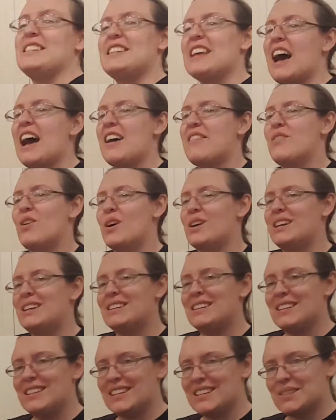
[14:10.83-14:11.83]
dive on
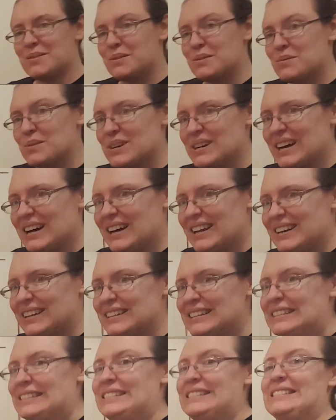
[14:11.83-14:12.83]
into this when we're
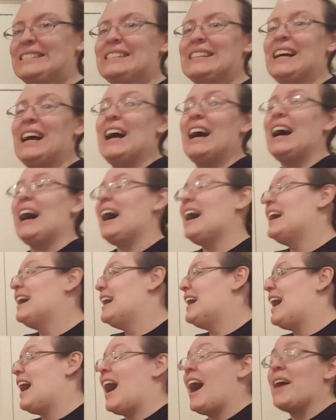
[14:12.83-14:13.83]
done.
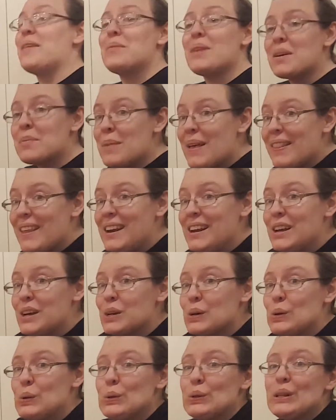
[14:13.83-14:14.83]
I recommend letting
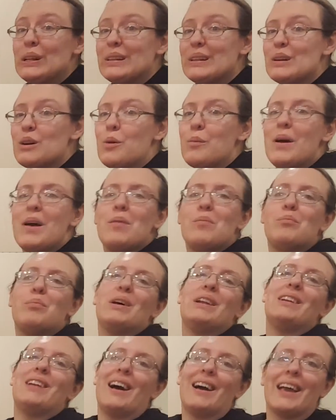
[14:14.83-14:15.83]
it cool a little bit,
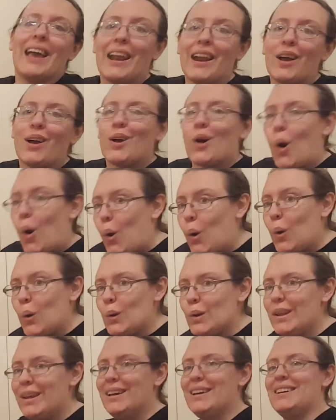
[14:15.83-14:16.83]
but not getting
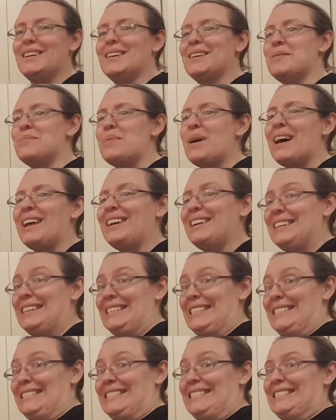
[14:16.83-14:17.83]
cold. But
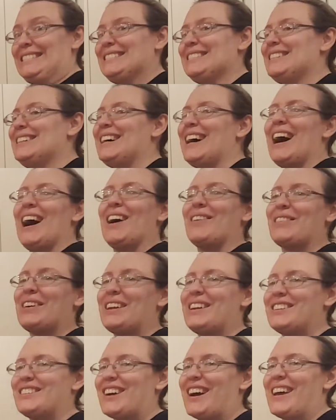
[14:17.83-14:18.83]
I'm
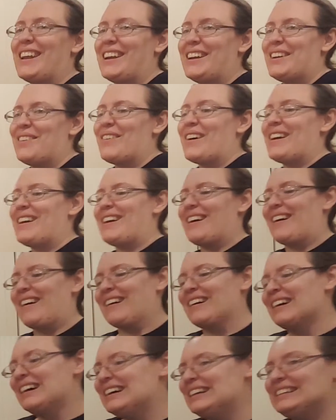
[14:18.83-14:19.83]
going to try it anyway
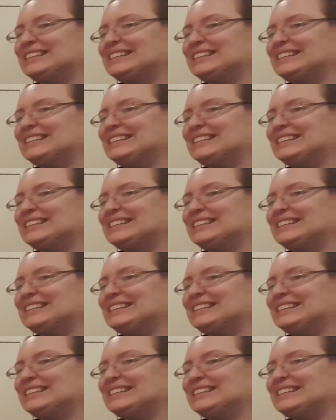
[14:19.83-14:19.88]
here.